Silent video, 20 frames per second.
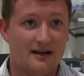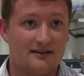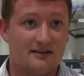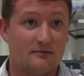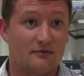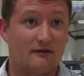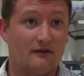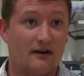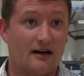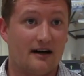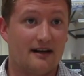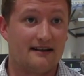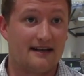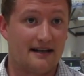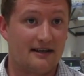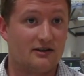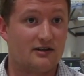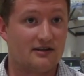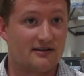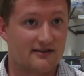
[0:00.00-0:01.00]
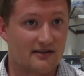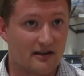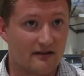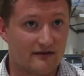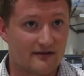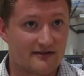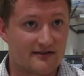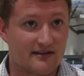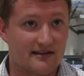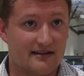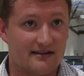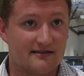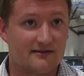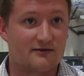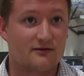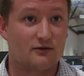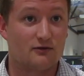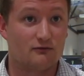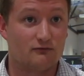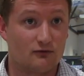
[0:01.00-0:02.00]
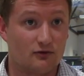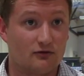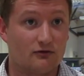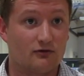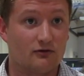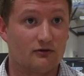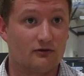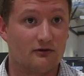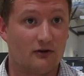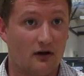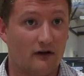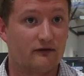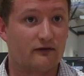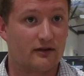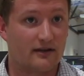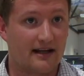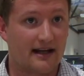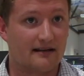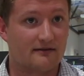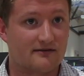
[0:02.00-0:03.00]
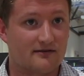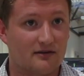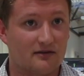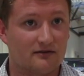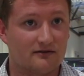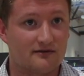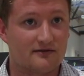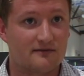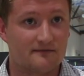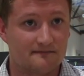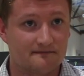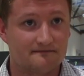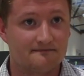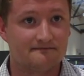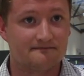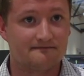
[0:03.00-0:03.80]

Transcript: to provide energy services to rural off-grid households.